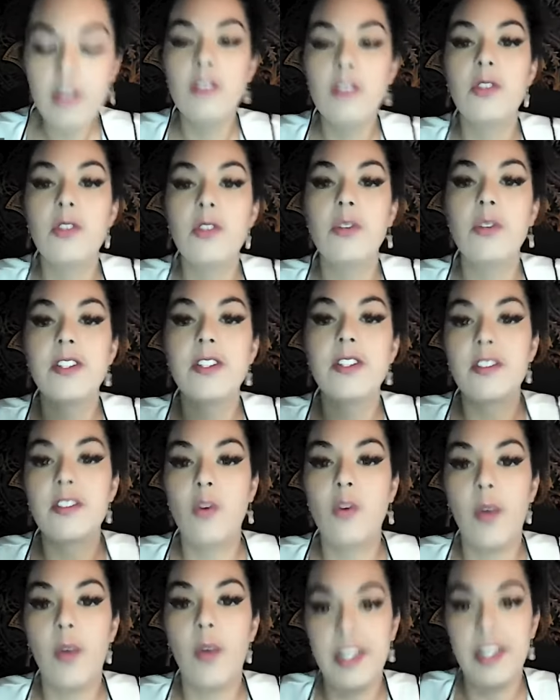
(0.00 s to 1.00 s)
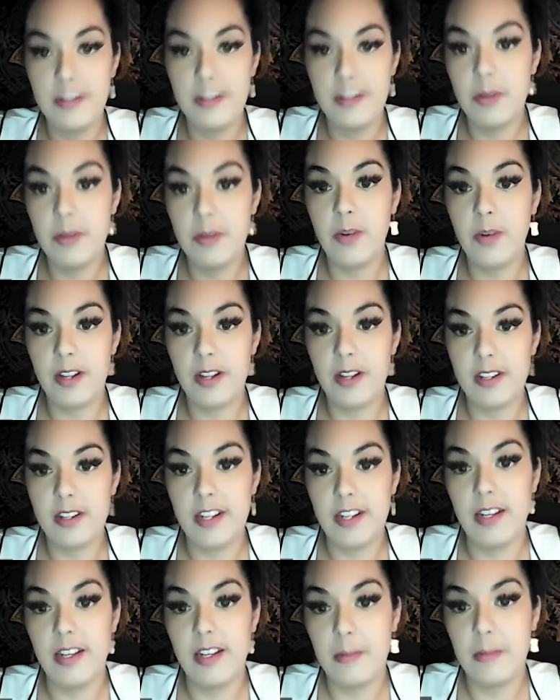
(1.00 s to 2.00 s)
So this is going to be one of the
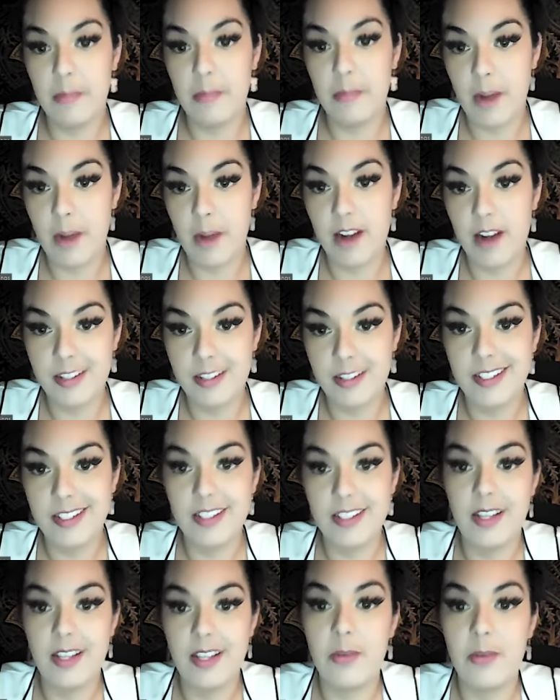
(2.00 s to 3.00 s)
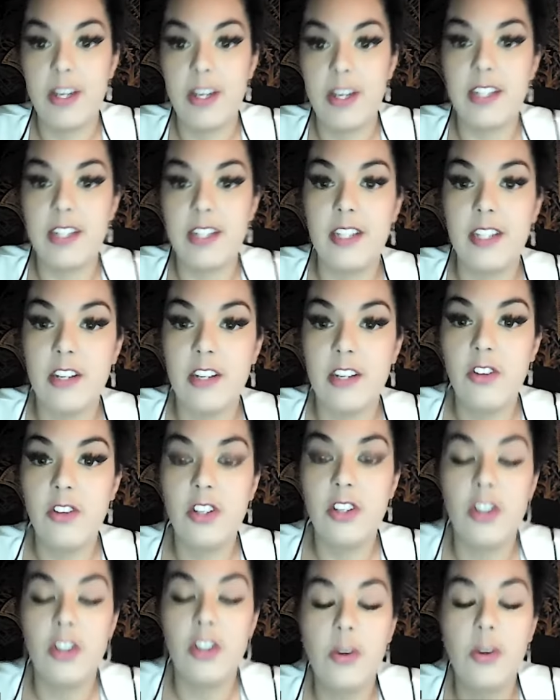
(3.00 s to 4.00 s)
daily practices that we continue
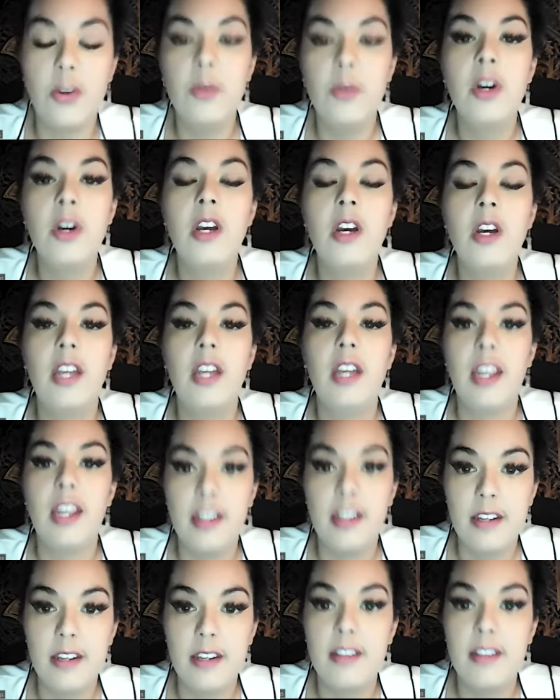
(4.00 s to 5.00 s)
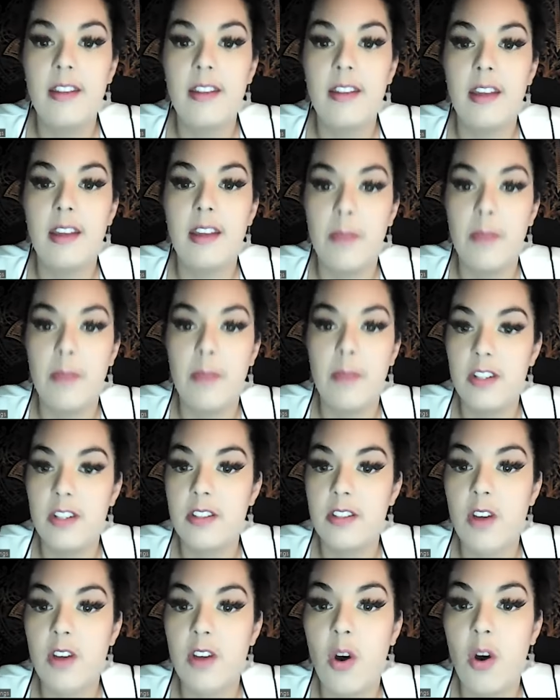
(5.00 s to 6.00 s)
to do in the
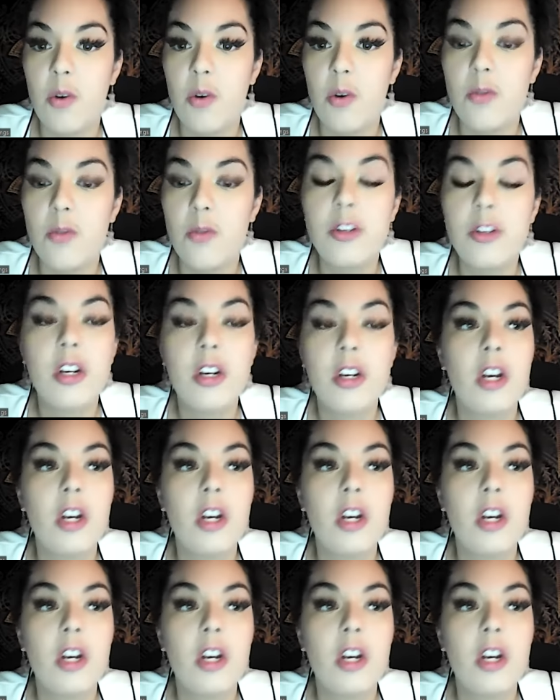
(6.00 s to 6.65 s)
Abundance Code